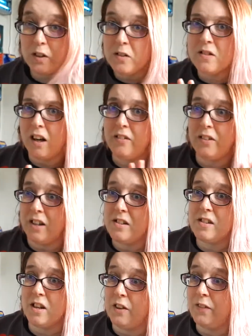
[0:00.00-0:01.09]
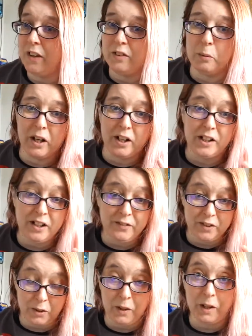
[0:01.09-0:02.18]
feels like there is stuff everywhere, and even
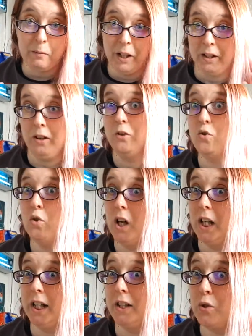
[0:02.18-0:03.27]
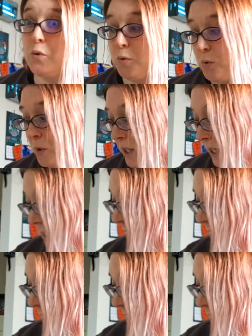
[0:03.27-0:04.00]
though I'm like trying to sort it,